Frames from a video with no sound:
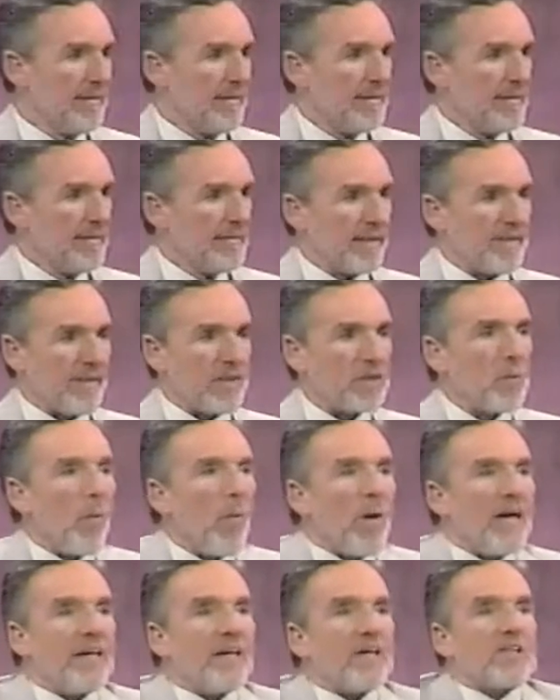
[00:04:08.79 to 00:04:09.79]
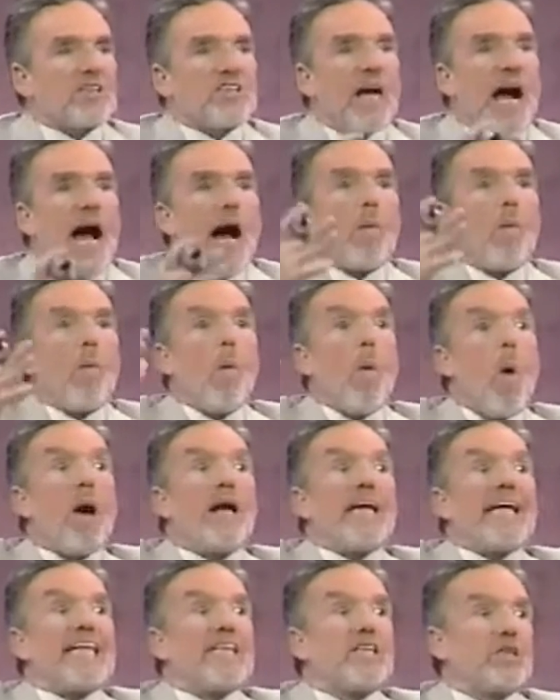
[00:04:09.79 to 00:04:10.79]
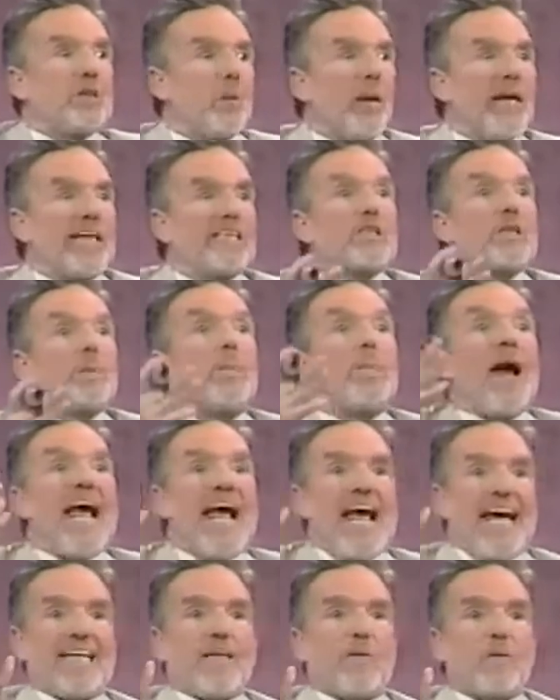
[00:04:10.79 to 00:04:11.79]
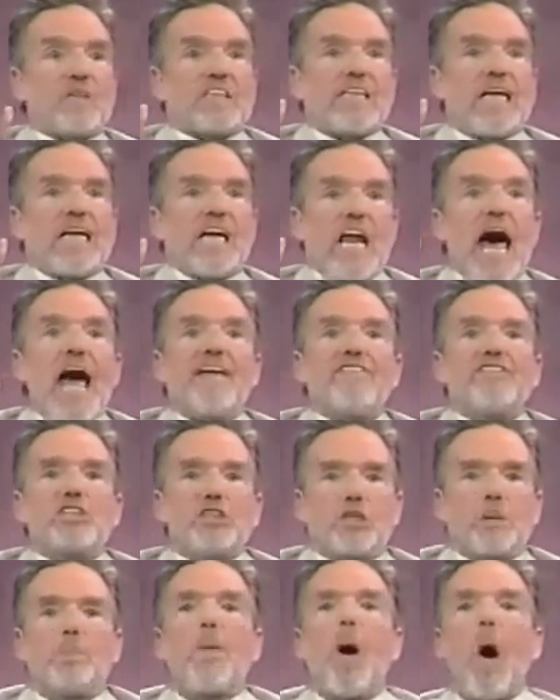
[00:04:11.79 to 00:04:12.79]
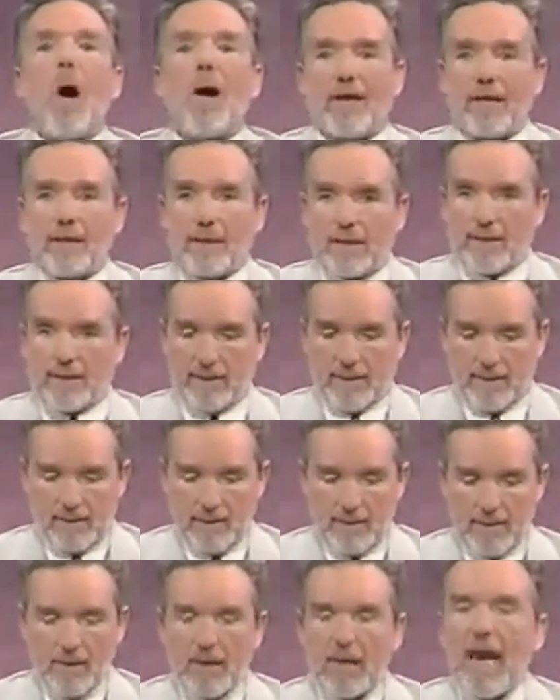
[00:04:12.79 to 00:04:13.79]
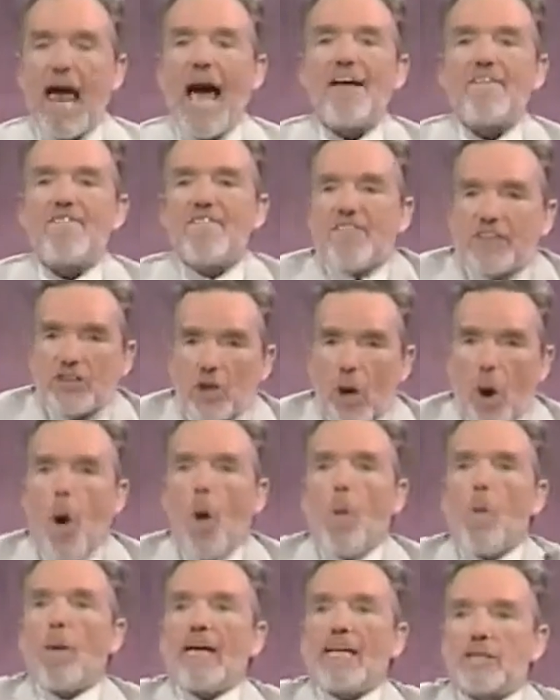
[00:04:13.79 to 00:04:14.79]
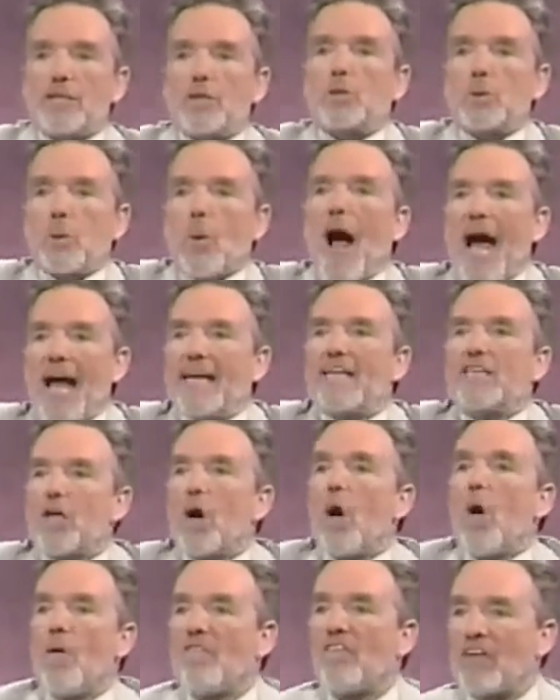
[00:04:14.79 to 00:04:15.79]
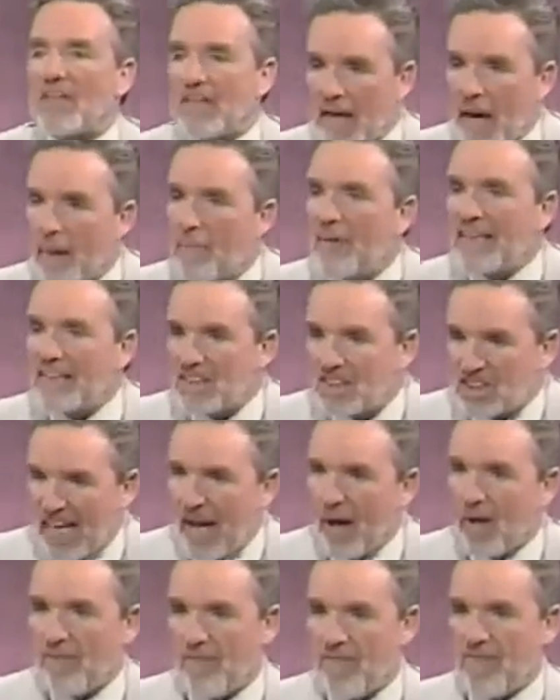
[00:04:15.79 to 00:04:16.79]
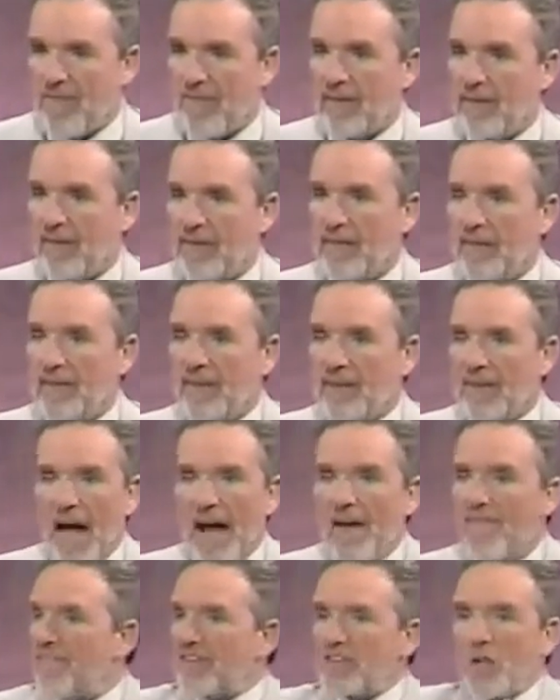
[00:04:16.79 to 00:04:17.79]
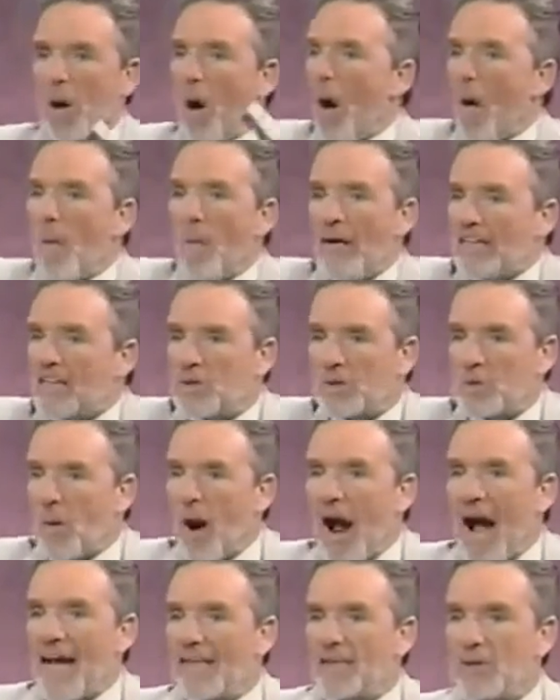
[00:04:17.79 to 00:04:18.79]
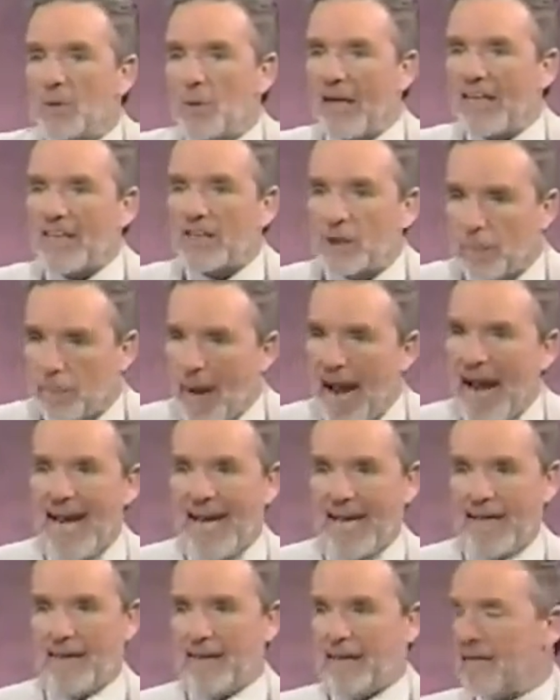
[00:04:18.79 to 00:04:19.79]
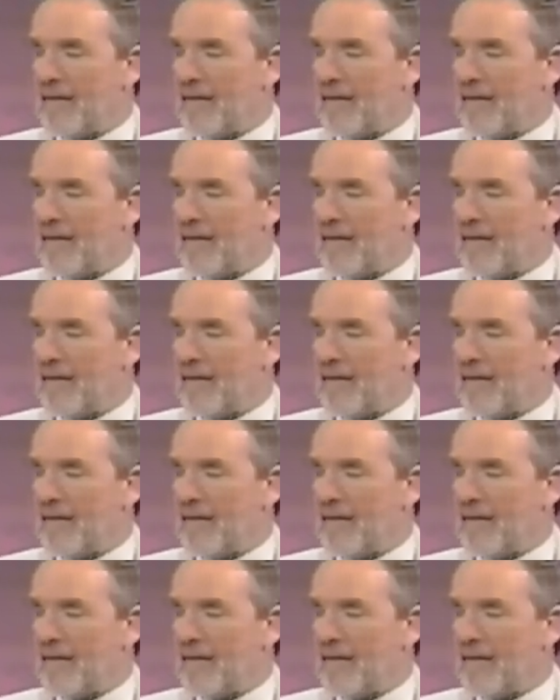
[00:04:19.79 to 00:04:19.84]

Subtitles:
that this wonder child wanted to expand, was the life spark. Life is always trying to overcome itself. Life is always trying to expand.